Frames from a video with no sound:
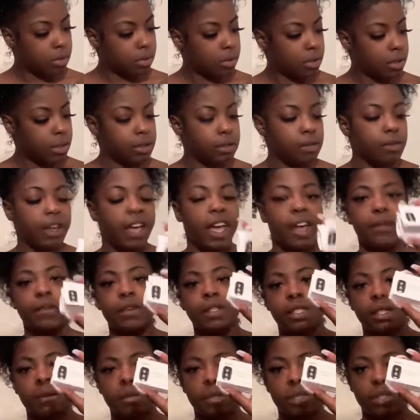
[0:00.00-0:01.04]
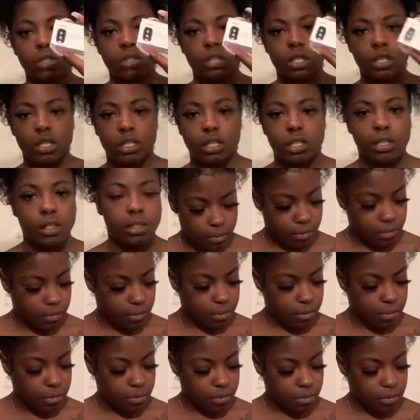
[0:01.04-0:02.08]
this one came with some instructions.
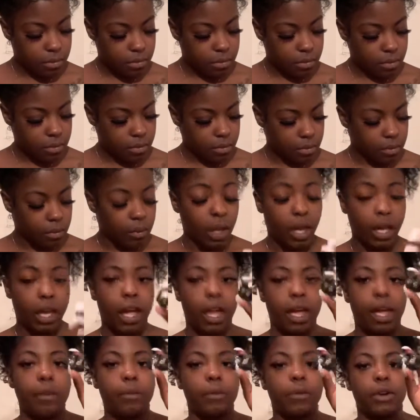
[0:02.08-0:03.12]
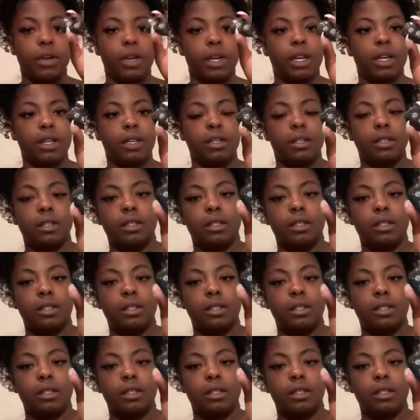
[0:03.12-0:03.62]
It came with